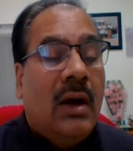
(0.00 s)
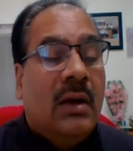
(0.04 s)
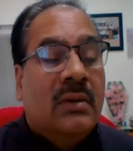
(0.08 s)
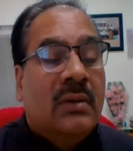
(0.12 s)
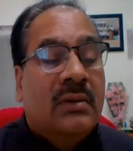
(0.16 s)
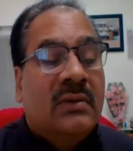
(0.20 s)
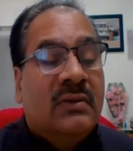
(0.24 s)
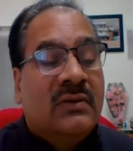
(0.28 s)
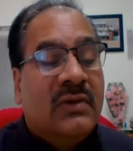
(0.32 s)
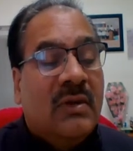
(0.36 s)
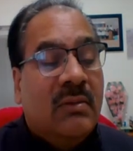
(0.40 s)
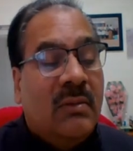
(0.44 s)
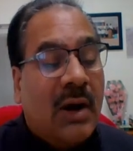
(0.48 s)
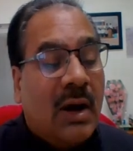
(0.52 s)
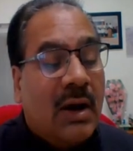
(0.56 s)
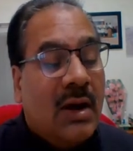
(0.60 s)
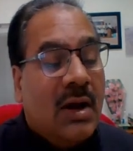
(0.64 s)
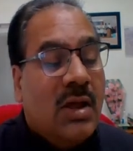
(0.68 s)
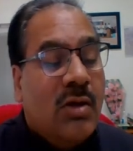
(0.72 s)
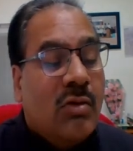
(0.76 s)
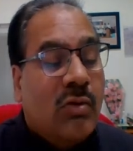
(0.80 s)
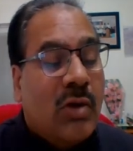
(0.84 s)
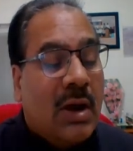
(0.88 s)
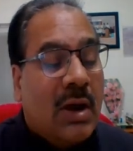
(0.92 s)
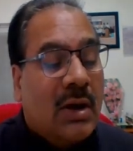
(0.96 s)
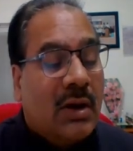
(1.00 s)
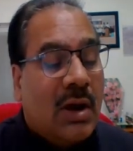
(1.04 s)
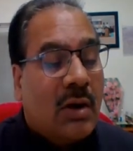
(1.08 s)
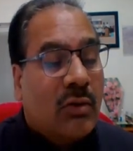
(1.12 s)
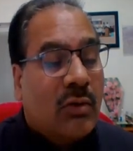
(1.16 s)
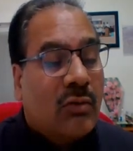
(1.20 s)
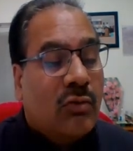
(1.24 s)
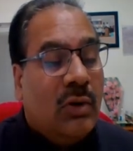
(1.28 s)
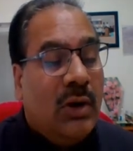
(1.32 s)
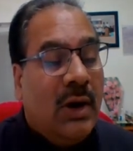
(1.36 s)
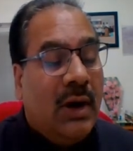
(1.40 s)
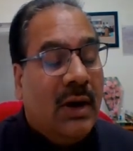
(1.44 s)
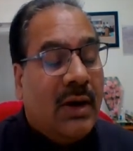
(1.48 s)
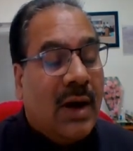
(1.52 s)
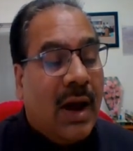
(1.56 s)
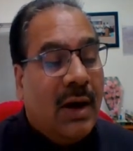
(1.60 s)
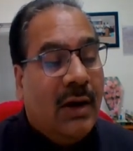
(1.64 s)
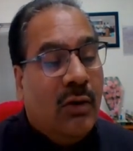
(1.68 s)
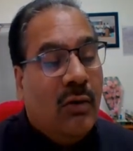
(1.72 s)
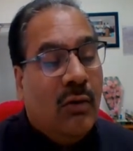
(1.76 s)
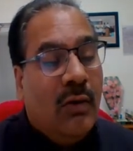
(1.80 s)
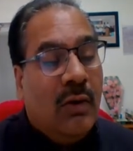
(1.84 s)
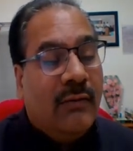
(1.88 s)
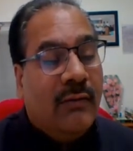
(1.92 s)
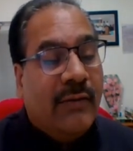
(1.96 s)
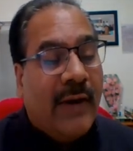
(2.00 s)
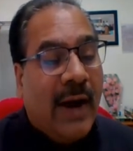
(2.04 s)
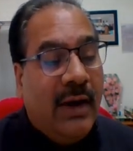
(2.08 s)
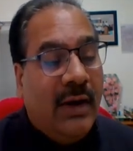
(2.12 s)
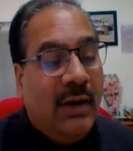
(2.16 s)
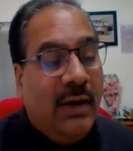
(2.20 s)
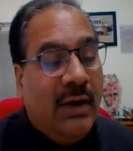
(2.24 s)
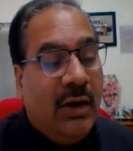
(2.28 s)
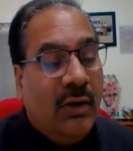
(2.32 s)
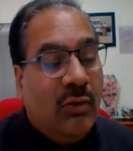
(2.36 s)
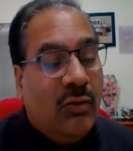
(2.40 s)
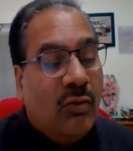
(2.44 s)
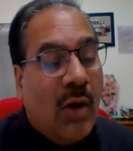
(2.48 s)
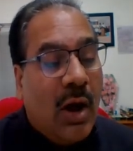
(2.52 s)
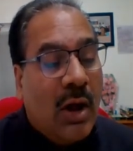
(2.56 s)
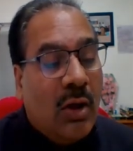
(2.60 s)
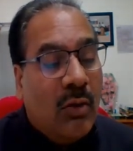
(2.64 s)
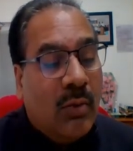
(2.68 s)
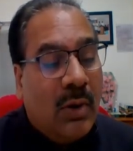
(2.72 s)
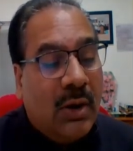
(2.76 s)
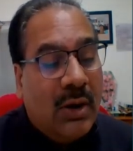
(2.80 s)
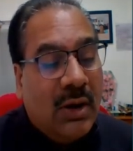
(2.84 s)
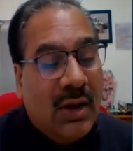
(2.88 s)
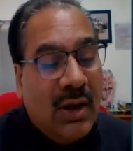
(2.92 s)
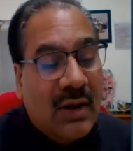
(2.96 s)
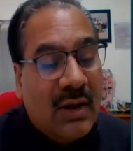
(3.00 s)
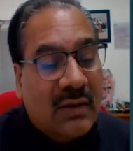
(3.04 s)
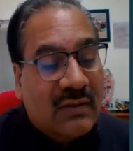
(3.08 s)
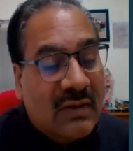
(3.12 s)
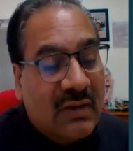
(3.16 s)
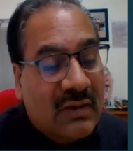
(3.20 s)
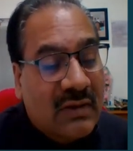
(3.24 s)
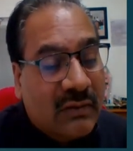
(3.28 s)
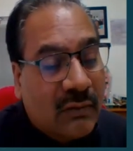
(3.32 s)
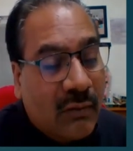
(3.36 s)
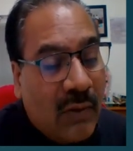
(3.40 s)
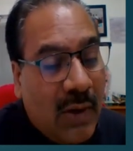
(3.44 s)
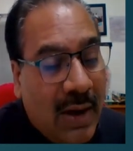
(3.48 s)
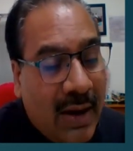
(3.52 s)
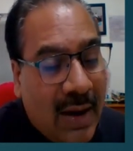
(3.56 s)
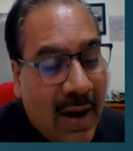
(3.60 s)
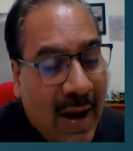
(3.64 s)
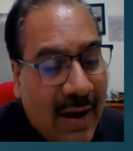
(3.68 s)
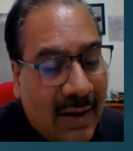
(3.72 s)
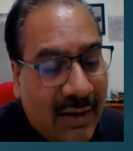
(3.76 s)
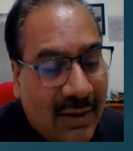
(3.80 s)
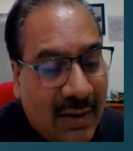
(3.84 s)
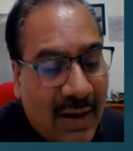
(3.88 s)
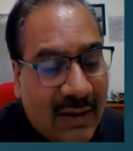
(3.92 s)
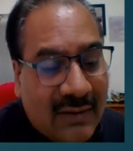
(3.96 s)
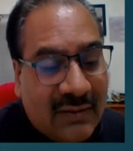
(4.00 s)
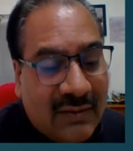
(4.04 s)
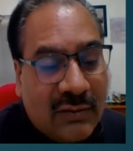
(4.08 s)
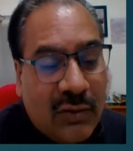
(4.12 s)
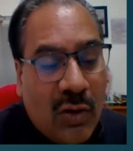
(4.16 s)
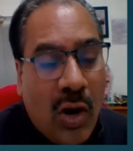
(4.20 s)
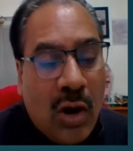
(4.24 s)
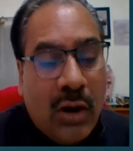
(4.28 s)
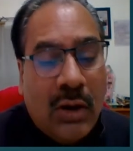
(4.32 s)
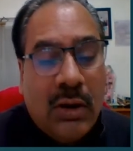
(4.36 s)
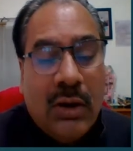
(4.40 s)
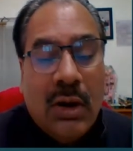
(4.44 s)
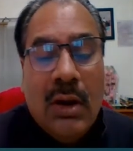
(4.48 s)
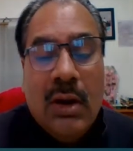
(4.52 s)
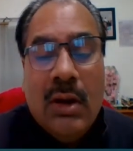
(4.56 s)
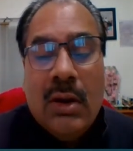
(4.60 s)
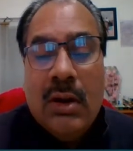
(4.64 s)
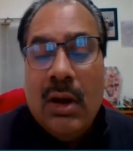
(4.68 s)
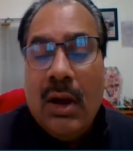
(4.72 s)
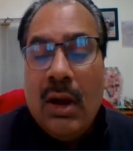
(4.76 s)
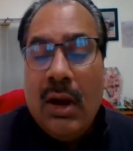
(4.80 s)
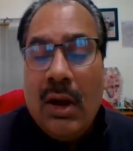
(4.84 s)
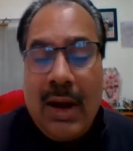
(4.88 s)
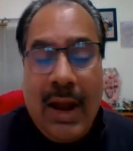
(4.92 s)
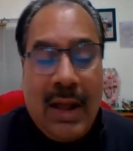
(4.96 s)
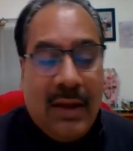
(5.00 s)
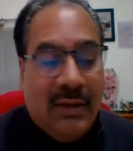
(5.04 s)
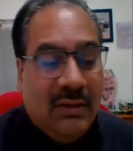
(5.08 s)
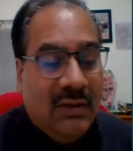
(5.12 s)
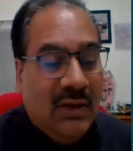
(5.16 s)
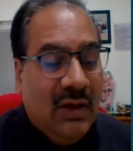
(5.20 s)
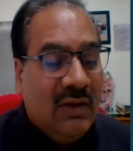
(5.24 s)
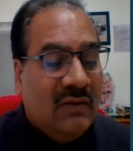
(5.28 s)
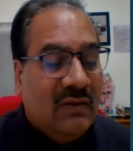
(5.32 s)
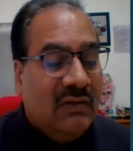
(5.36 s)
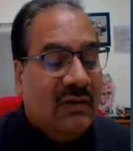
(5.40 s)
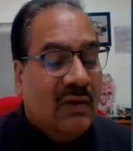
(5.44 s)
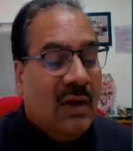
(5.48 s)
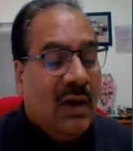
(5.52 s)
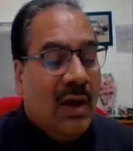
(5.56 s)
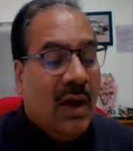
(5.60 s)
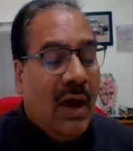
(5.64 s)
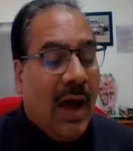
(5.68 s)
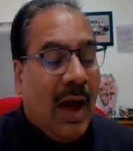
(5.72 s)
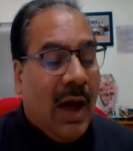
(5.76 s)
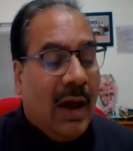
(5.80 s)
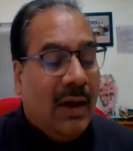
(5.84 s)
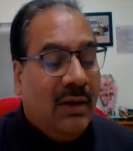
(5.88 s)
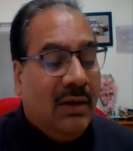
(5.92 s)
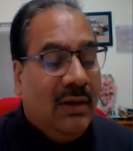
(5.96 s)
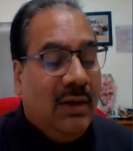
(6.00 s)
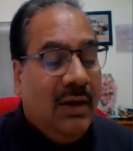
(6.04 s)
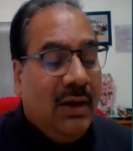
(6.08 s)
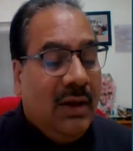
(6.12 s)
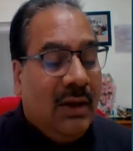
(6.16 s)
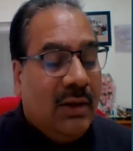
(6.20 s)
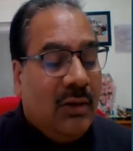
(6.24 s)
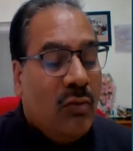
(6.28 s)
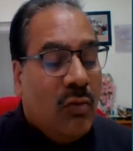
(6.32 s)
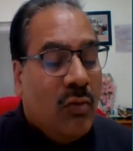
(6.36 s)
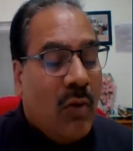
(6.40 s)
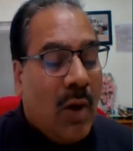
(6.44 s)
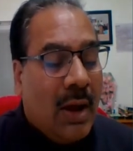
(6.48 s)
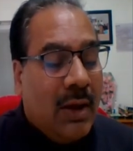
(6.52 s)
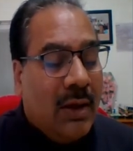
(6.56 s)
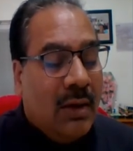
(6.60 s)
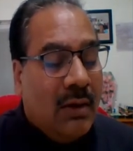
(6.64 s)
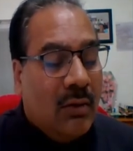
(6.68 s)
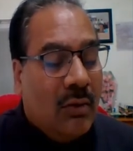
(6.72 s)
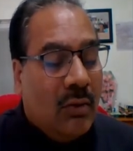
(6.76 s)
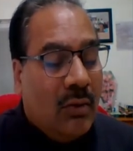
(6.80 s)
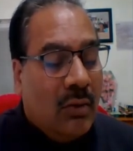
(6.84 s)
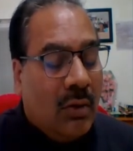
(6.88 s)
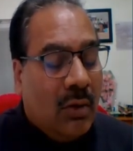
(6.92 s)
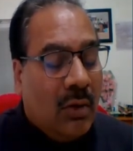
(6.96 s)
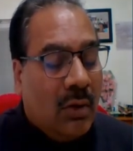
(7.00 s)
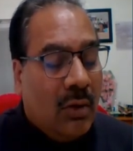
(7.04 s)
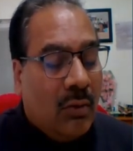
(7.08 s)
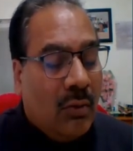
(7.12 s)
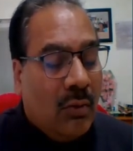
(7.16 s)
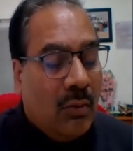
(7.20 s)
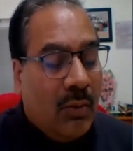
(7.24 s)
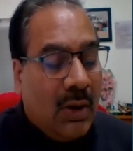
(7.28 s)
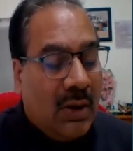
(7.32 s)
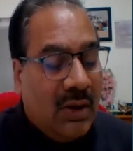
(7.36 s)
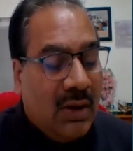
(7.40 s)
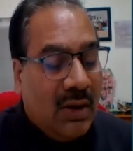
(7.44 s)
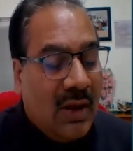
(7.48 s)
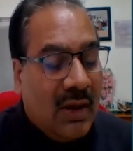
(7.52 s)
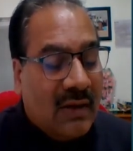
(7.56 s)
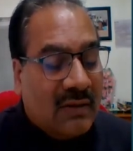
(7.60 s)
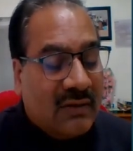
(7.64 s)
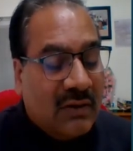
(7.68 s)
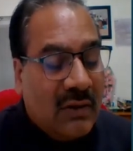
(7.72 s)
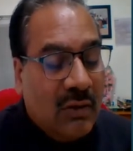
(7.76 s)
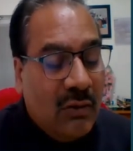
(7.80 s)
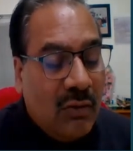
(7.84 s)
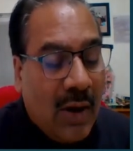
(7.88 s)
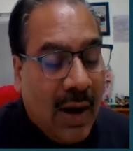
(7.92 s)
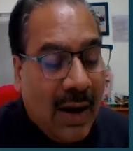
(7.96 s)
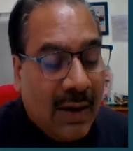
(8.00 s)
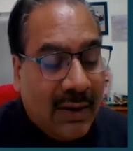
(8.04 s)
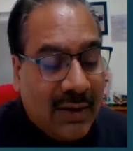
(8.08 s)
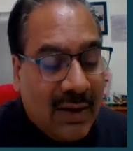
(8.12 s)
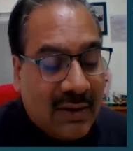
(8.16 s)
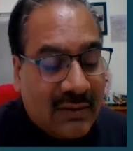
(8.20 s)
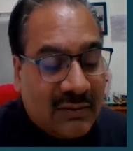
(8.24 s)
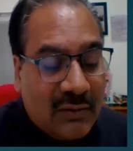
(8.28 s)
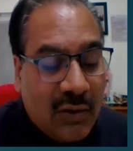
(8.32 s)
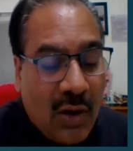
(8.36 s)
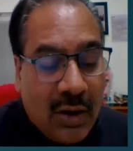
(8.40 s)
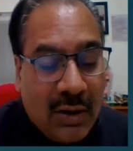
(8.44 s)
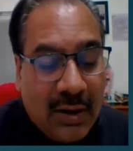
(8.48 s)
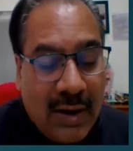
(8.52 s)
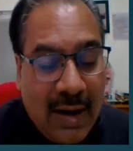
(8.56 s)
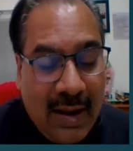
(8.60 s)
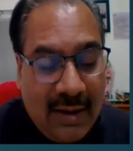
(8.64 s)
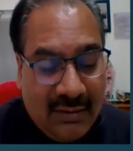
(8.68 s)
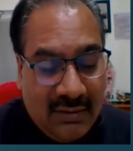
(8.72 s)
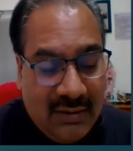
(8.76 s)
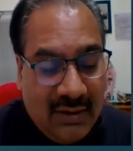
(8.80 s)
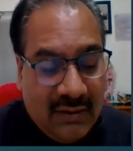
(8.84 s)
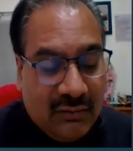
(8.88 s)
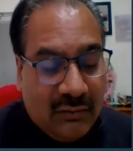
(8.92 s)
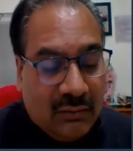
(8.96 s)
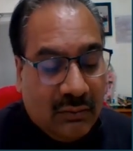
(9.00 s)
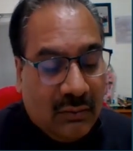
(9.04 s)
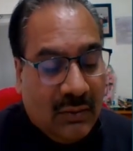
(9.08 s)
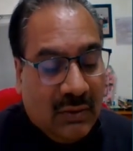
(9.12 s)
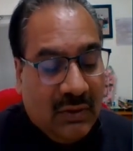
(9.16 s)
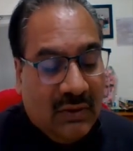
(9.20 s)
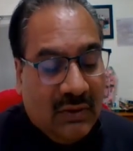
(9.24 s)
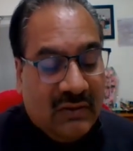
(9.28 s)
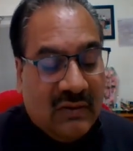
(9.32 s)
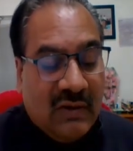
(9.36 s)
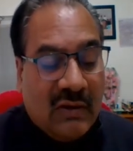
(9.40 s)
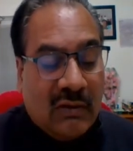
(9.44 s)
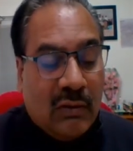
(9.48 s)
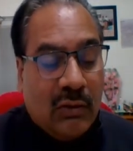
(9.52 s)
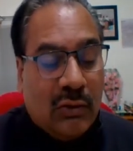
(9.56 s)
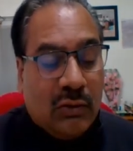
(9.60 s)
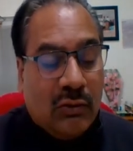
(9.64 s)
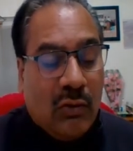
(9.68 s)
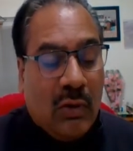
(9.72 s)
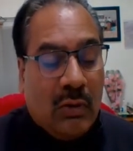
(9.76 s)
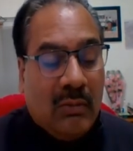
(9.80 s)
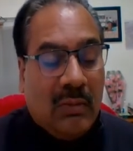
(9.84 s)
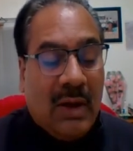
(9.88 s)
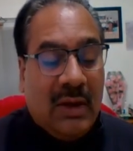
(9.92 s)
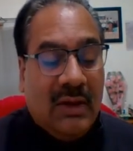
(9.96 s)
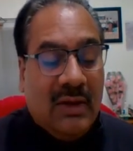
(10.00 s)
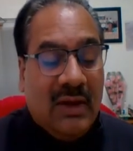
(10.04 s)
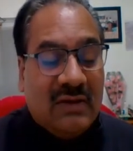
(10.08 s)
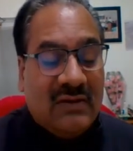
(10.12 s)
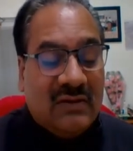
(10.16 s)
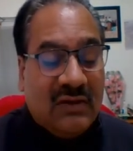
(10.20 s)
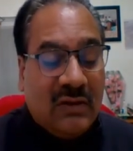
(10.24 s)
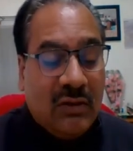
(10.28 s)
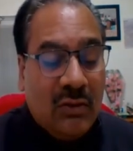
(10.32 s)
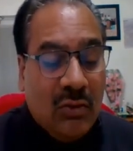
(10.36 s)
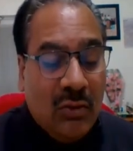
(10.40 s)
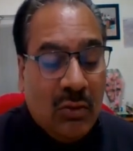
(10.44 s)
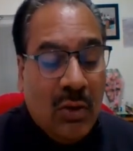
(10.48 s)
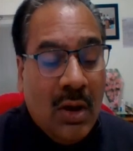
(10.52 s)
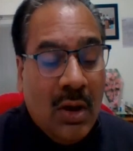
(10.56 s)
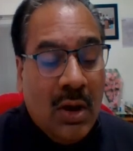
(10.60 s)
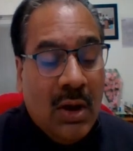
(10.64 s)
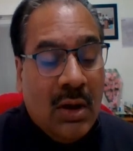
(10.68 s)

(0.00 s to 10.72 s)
Similarly, you can calculate and you will find d2i over dx square at x naught like this, and dqi over dxq at x naught like this is equal to 1 by h cube